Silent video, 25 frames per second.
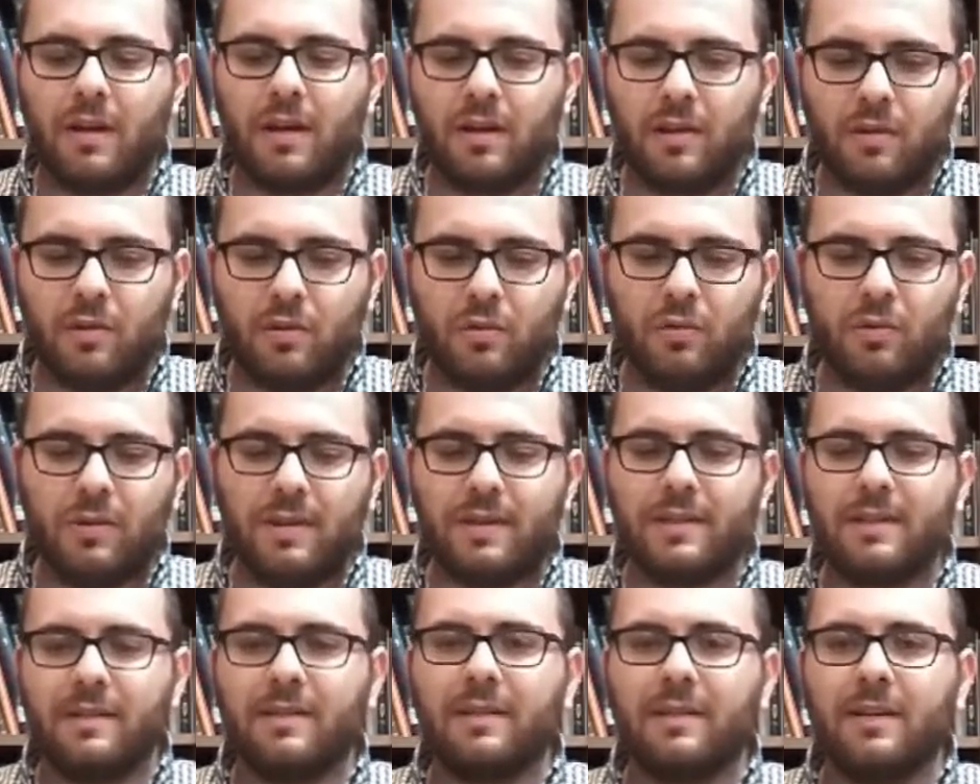You
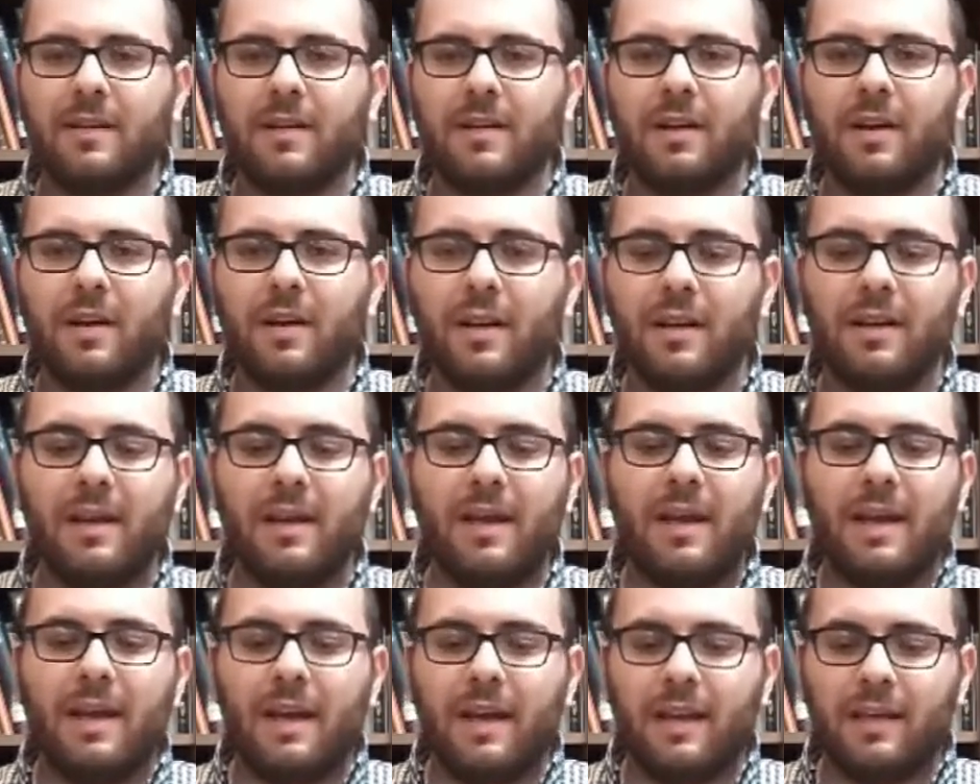listen to God,
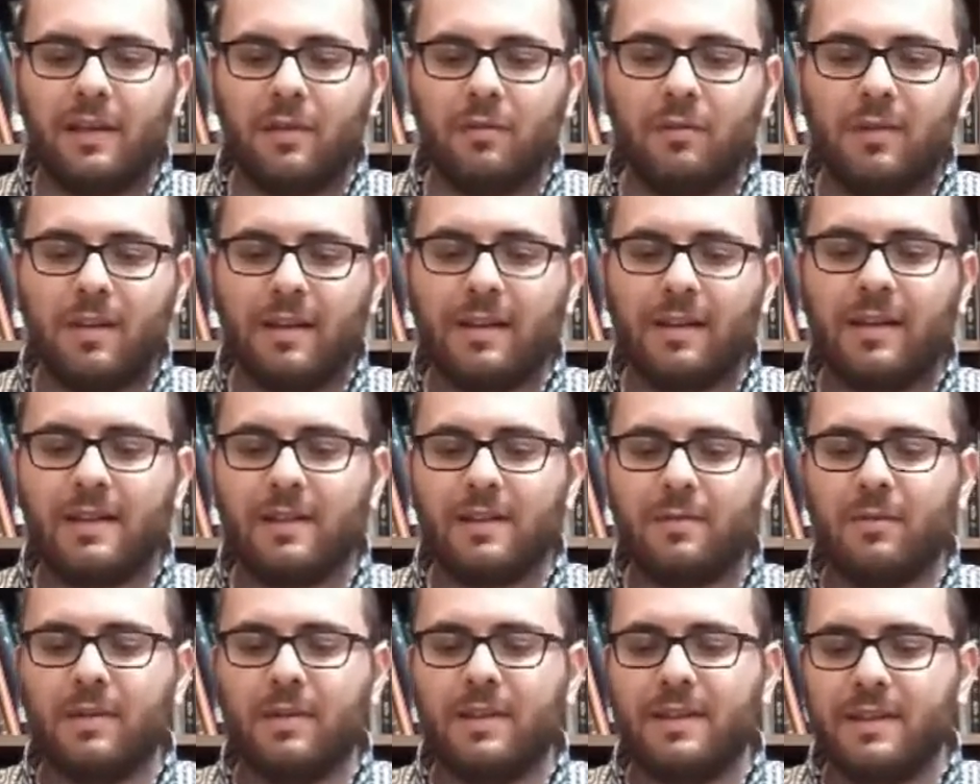and you tell
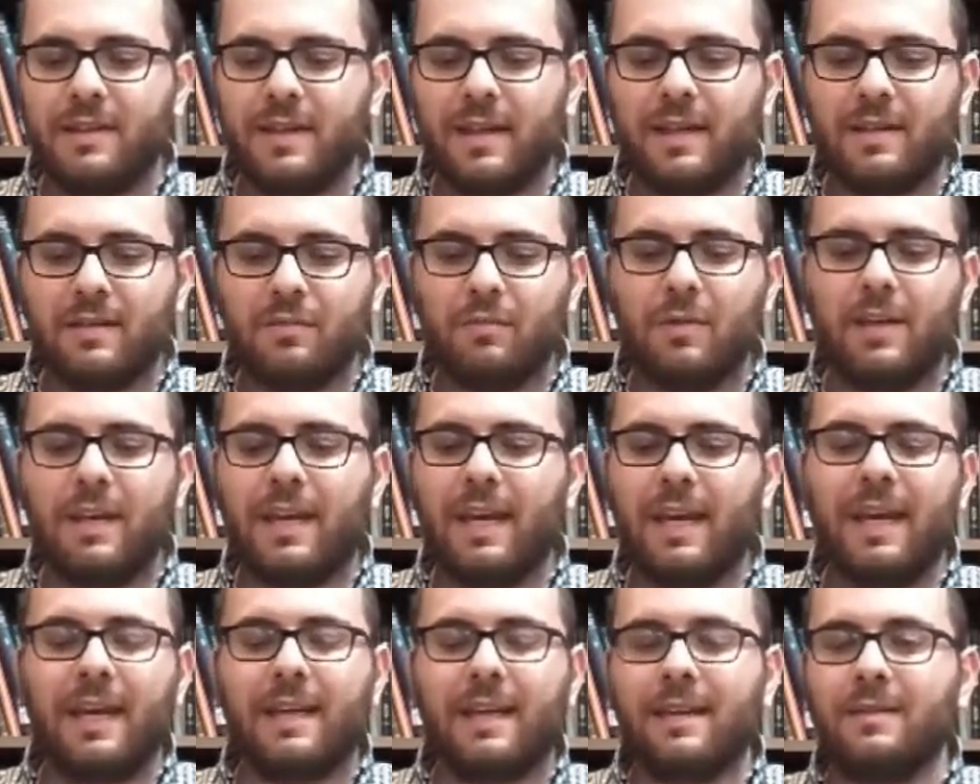us what he says. We
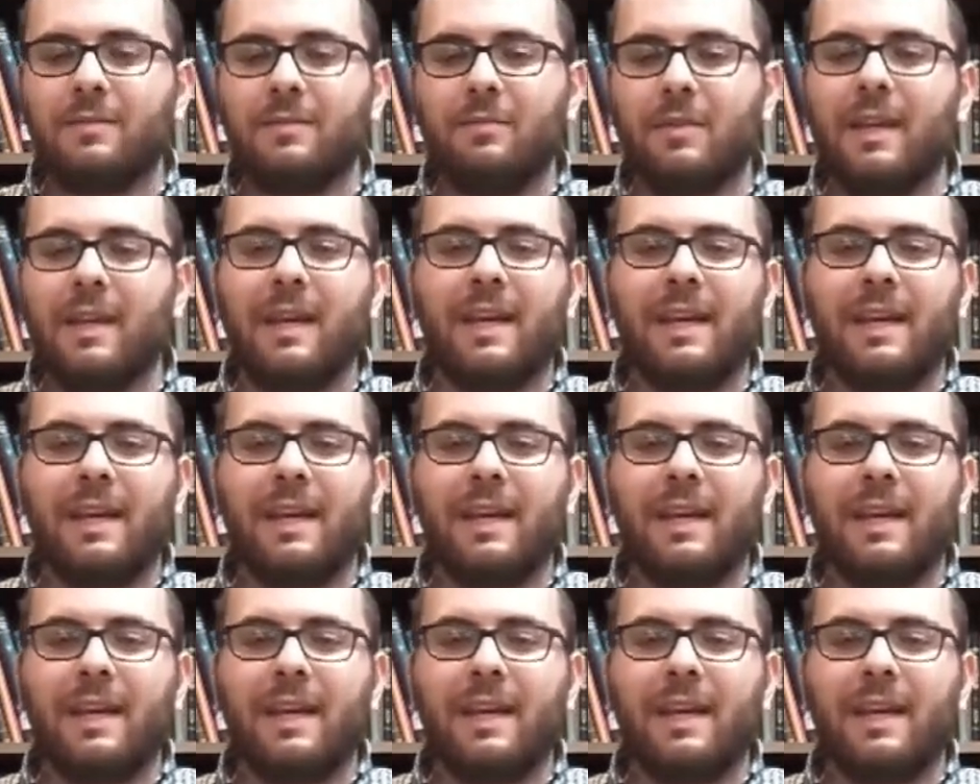can't